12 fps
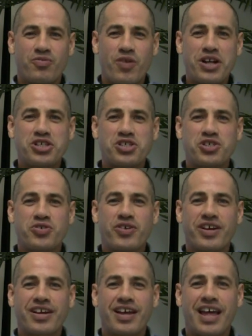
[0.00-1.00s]

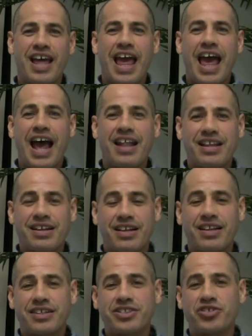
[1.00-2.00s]
registering and then
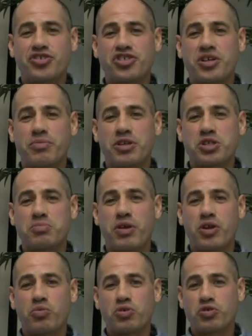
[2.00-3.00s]
collecting your stimulus
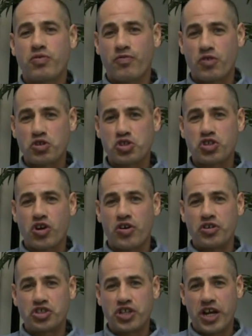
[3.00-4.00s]
money will first
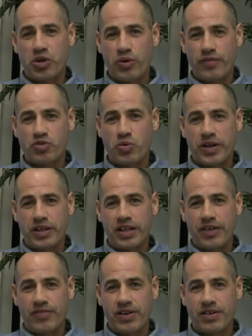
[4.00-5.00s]
start in January of
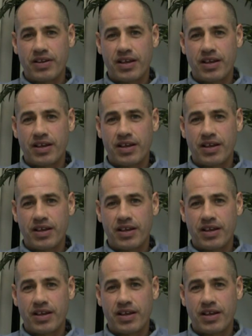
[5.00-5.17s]
2011.